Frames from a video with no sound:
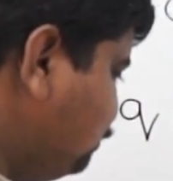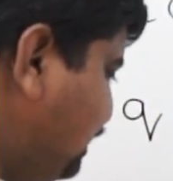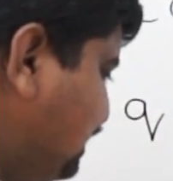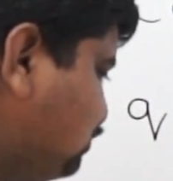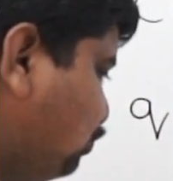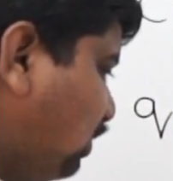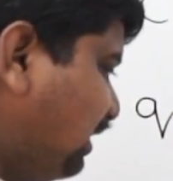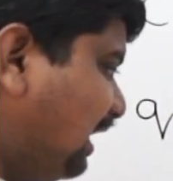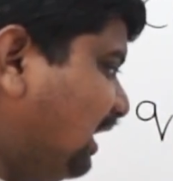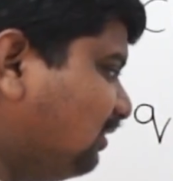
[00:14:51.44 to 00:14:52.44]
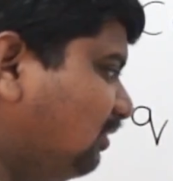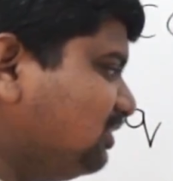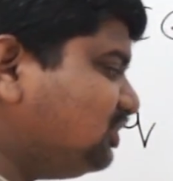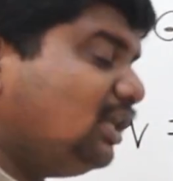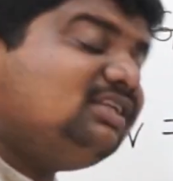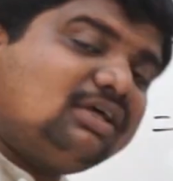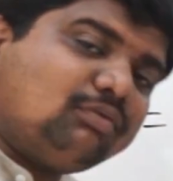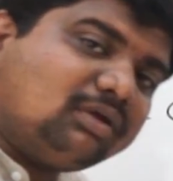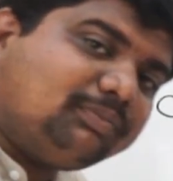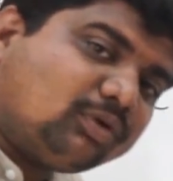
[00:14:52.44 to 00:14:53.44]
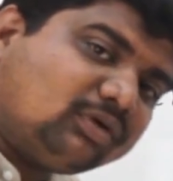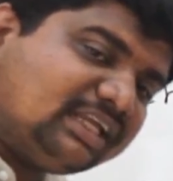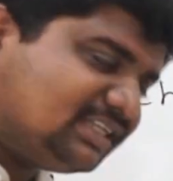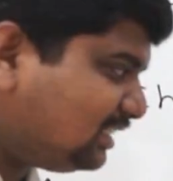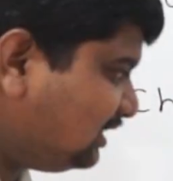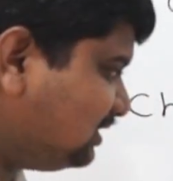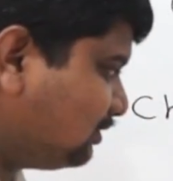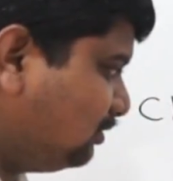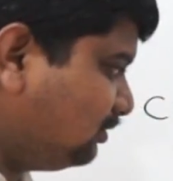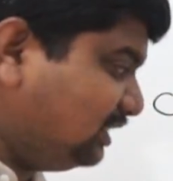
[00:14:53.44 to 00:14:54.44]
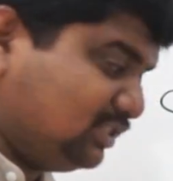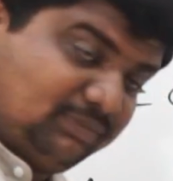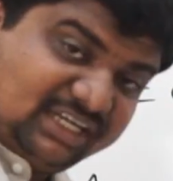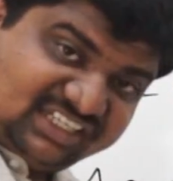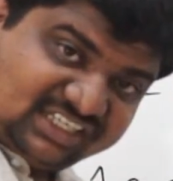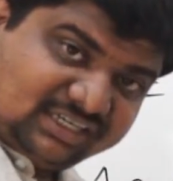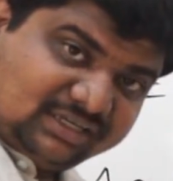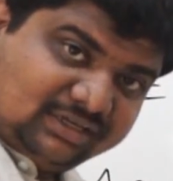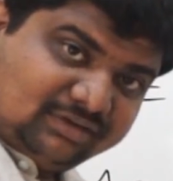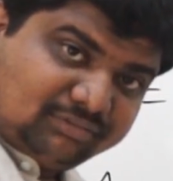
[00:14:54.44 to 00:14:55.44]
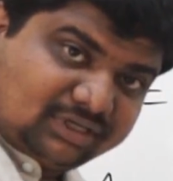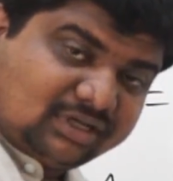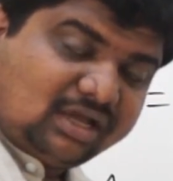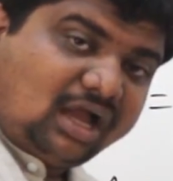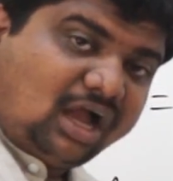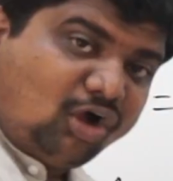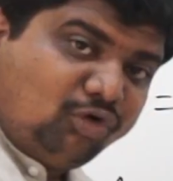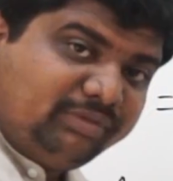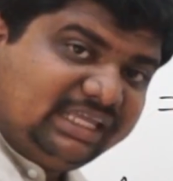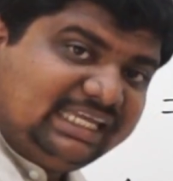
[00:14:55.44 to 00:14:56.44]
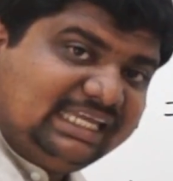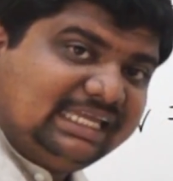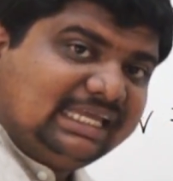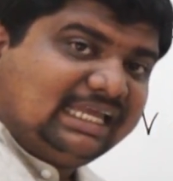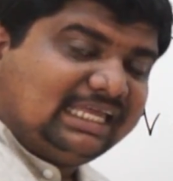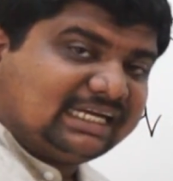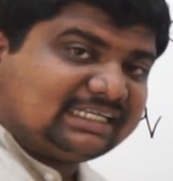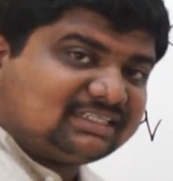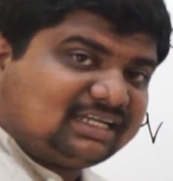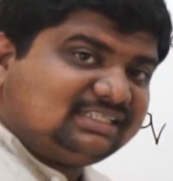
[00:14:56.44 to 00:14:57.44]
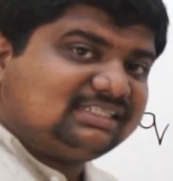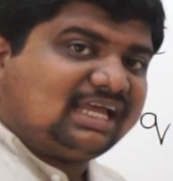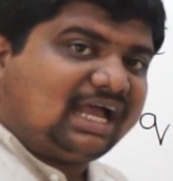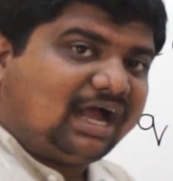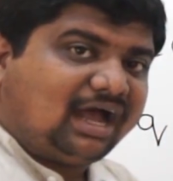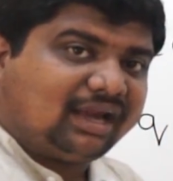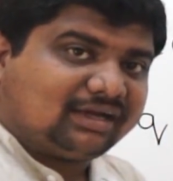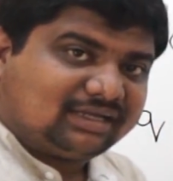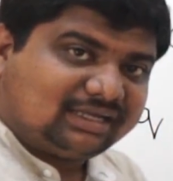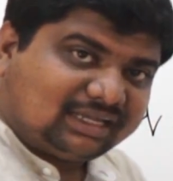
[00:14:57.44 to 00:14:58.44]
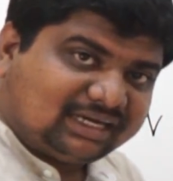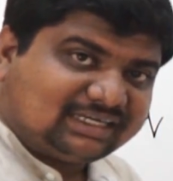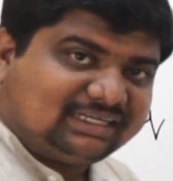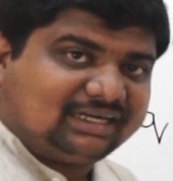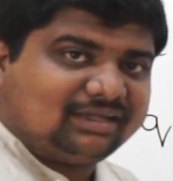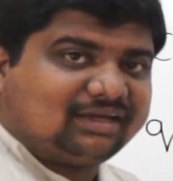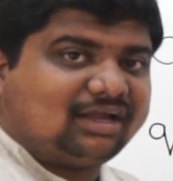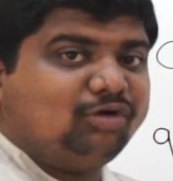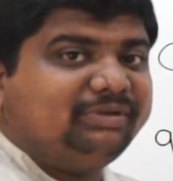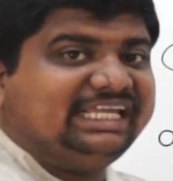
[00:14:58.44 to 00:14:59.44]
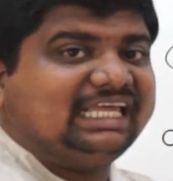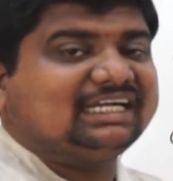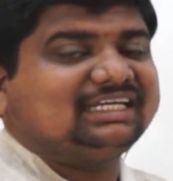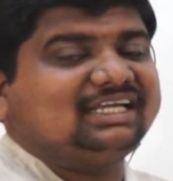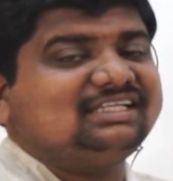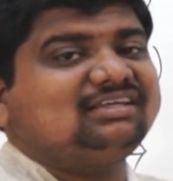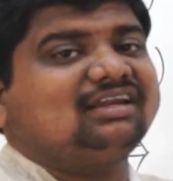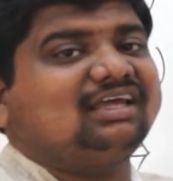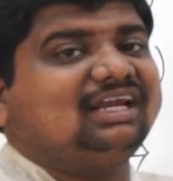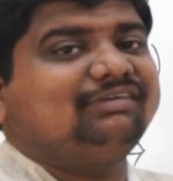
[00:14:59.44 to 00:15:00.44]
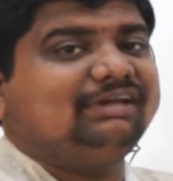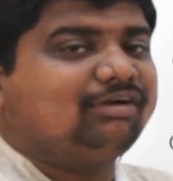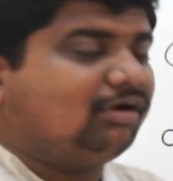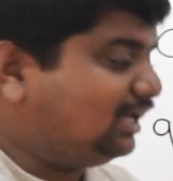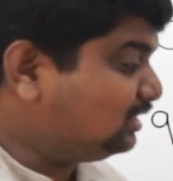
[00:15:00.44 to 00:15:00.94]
Means one electron's charge or one proton's charge is equal to this much. But how many electrons are collected, or how many electrons are collectively called